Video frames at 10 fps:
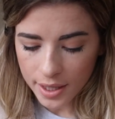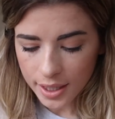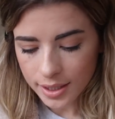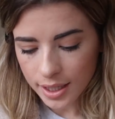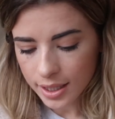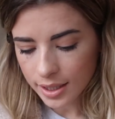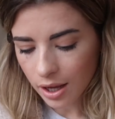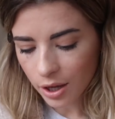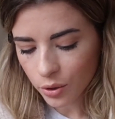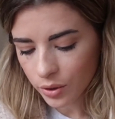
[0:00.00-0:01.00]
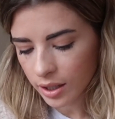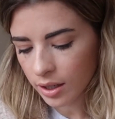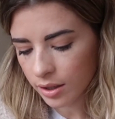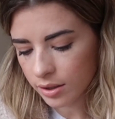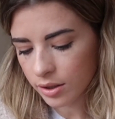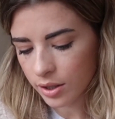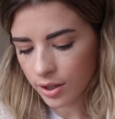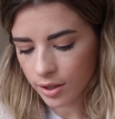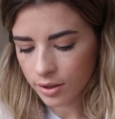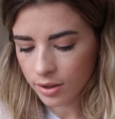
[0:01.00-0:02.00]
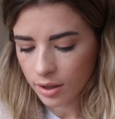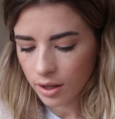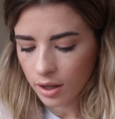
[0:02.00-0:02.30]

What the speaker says: This is the Iconic London